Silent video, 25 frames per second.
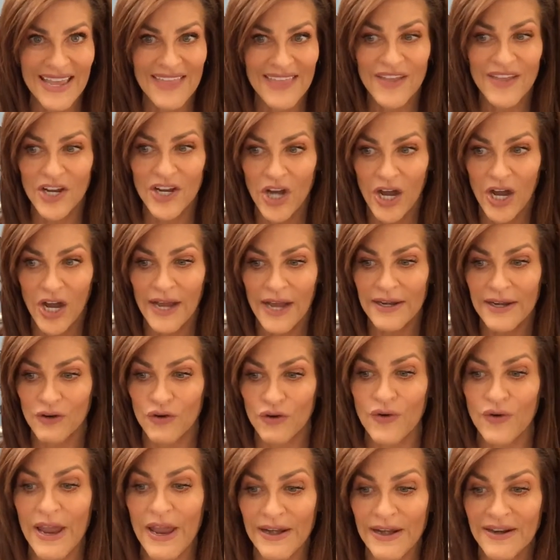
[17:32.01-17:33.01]
and that God
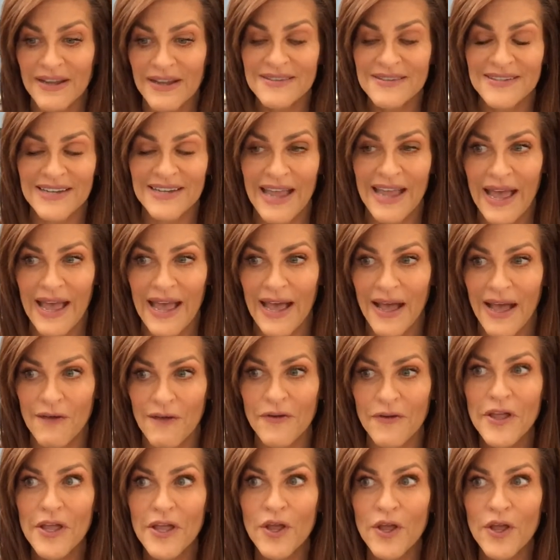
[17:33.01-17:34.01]
created us to have,